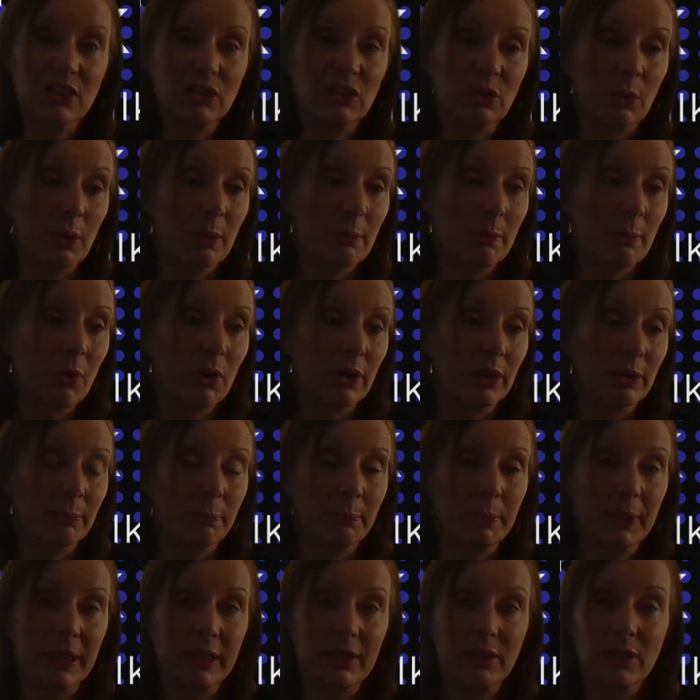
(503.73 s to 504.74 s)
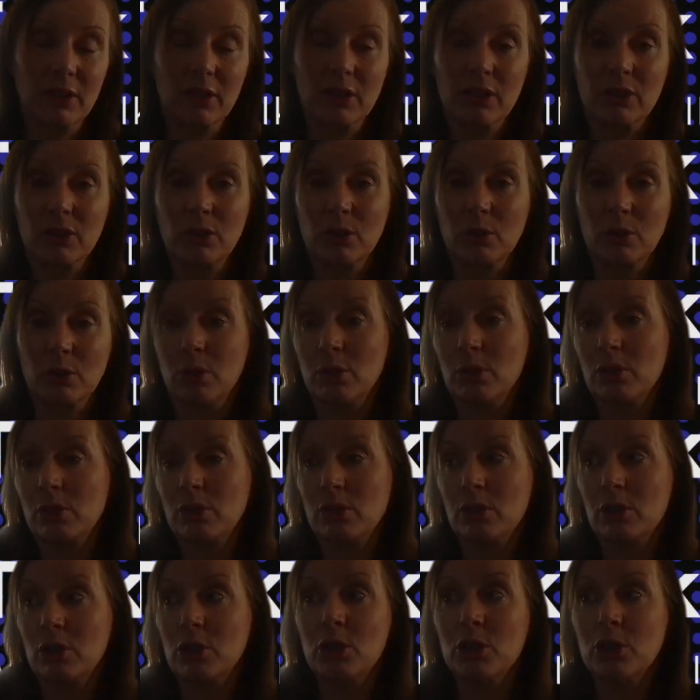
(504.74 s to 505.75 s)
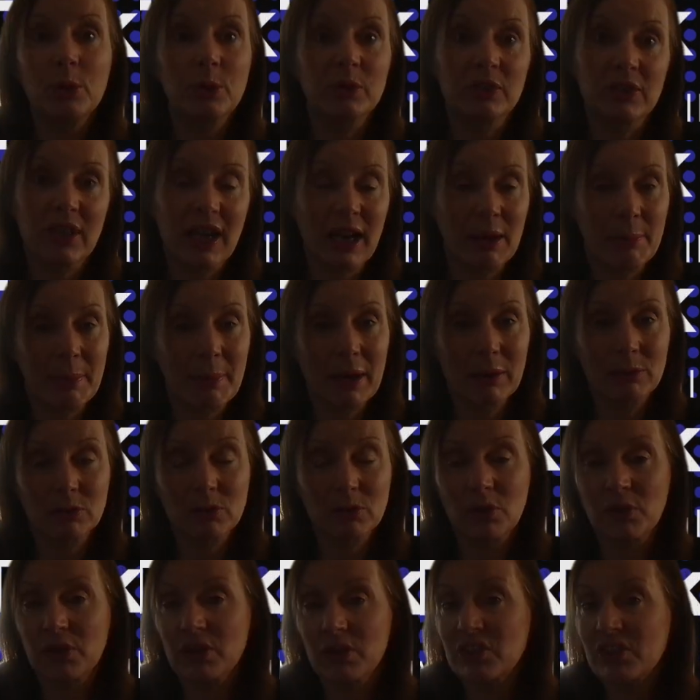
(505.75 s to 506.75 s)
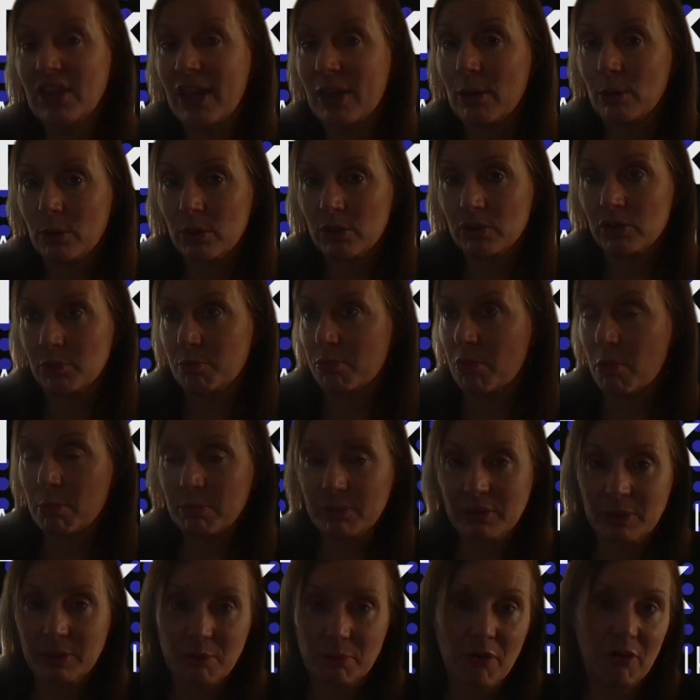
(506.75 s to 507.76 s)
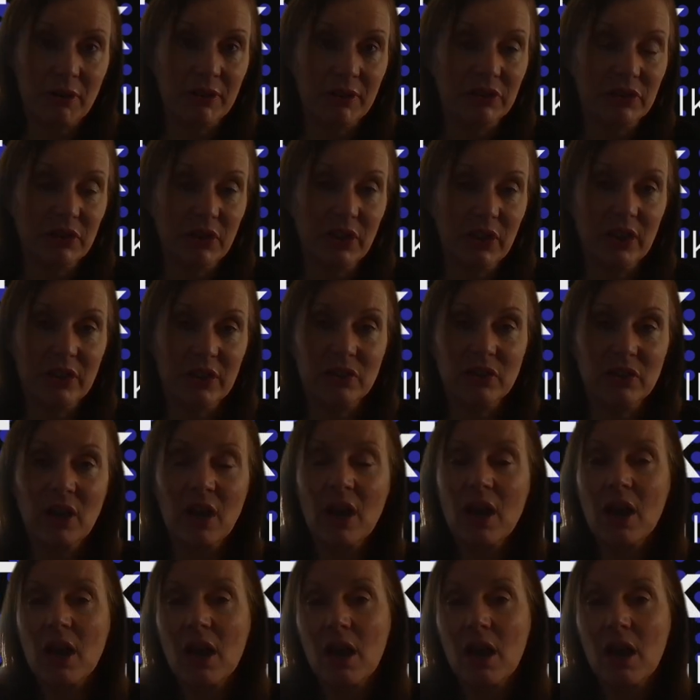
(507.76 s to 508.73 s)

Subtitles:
So it might be that you could lose that amount on the sale because the property prices